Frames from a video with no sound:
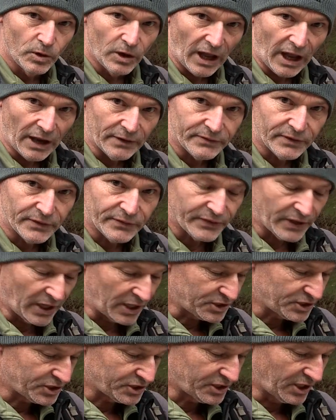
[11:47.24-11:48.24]
have the
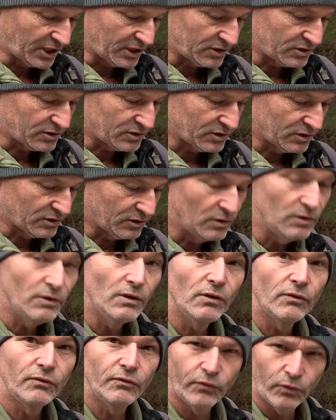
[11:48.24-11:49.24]
flash set to
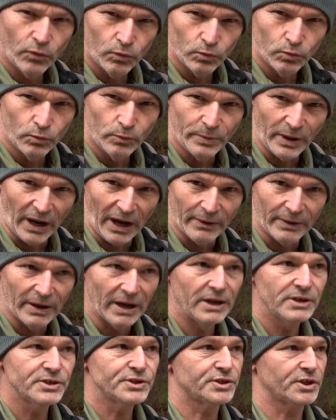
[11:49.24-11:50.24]
full power
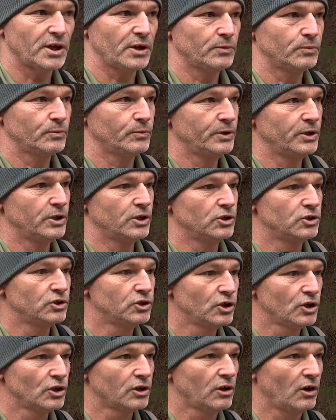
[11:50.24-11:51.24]
so that we can
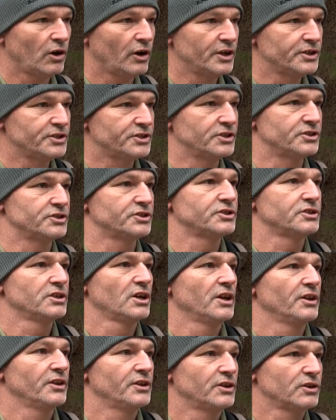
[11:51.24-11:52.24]
utilise
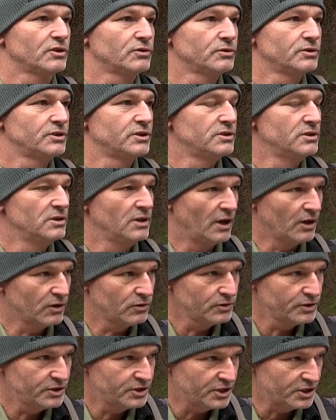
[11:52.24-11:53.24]
a
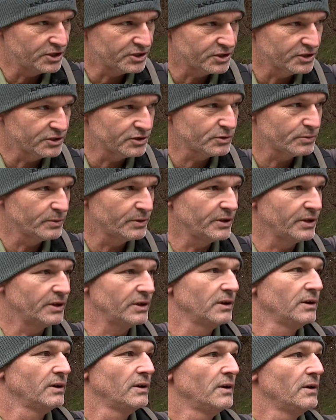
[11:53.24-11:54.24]
good distance with it
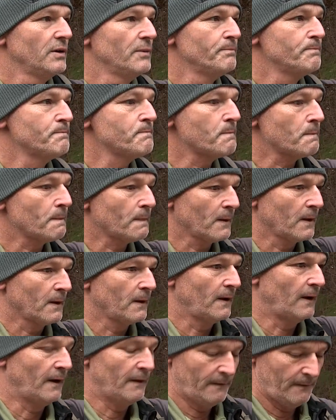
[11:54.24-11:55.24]

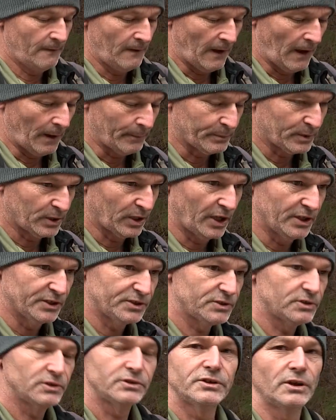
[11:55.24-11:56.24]
and up close.
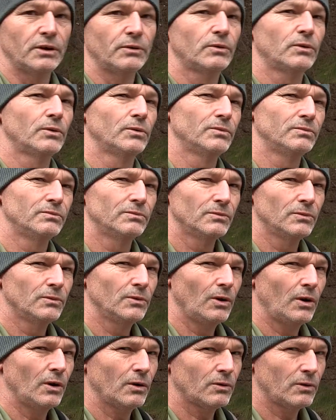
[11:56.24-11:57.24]
So
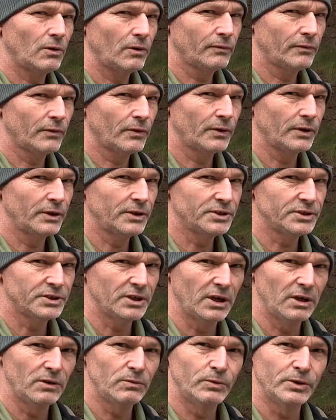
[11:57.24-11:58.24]
like I've already
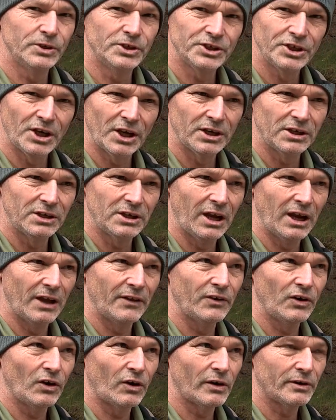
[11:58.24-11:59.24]
said, we're shutting down
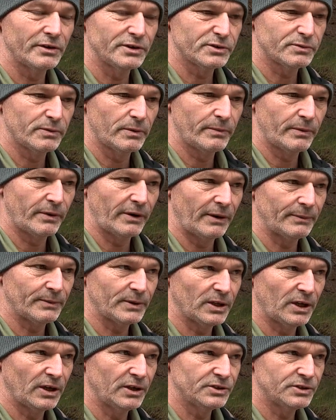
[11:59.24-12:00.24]
the iris when we're up
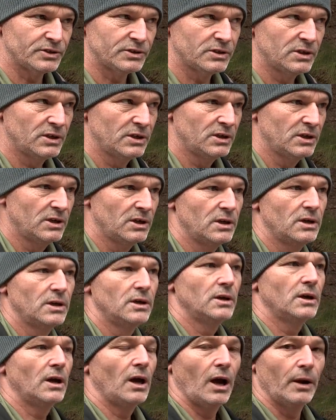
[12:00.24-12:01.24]
close,
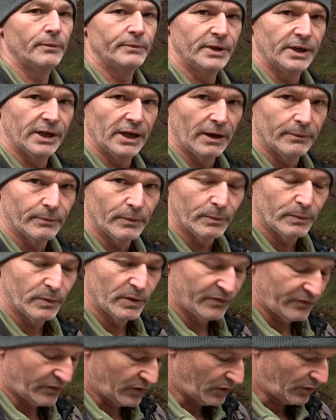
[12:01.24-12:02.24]
opening up when we're
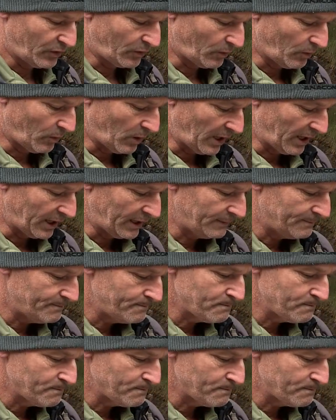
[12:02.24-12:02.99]
further away.